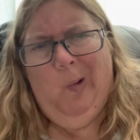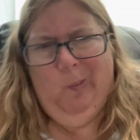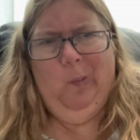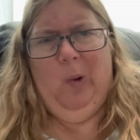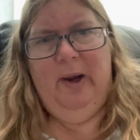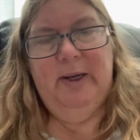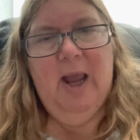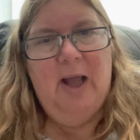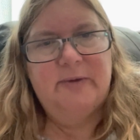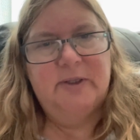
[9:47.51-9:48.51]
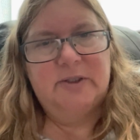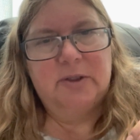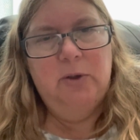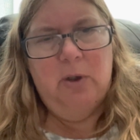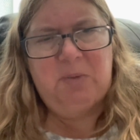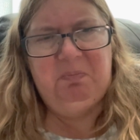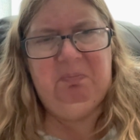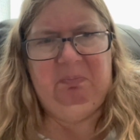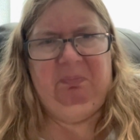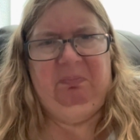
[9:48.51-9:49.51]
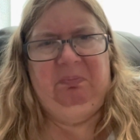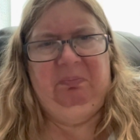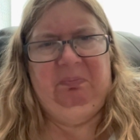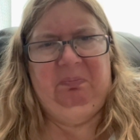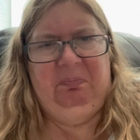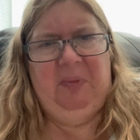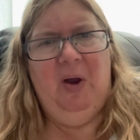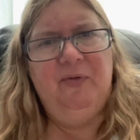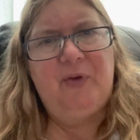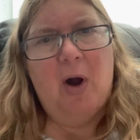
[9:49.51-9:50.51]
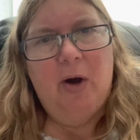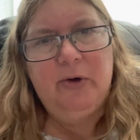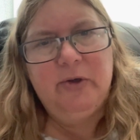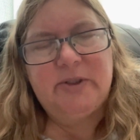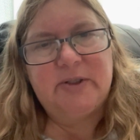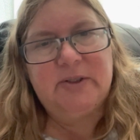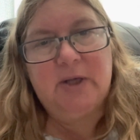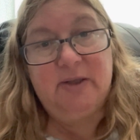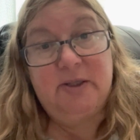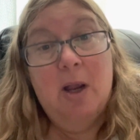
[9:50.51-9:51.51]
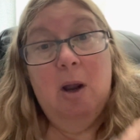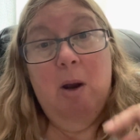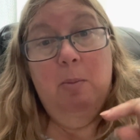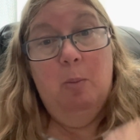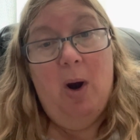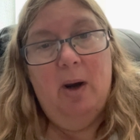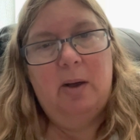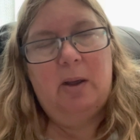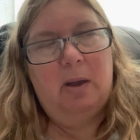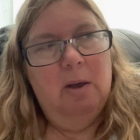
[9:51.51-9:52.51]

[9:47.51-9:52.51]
And he had this look of utter disgust. Mark